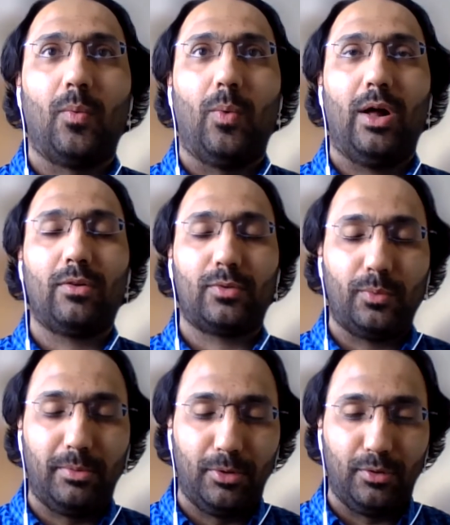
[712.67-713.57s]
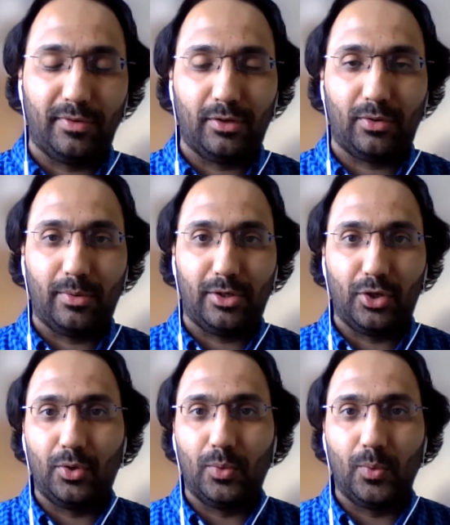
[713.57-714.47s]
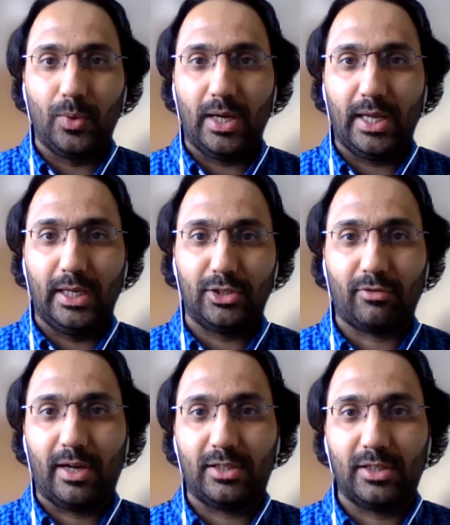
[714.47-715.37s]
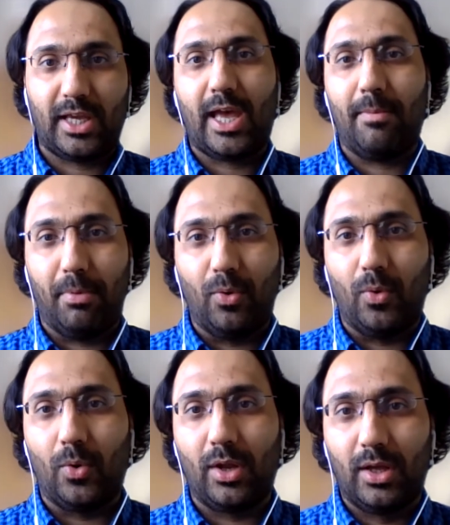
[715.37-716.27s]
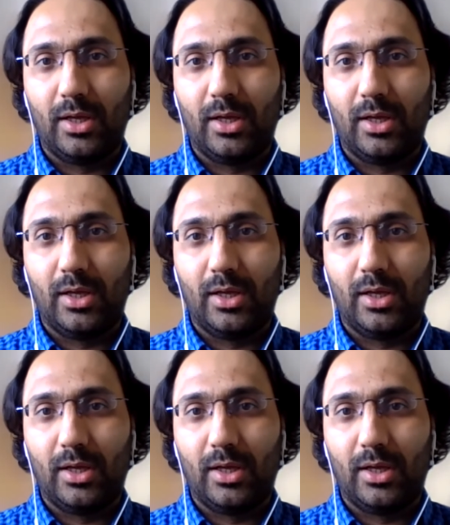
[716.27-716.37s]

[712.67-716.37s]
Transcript: whilst we move into a new integrated care board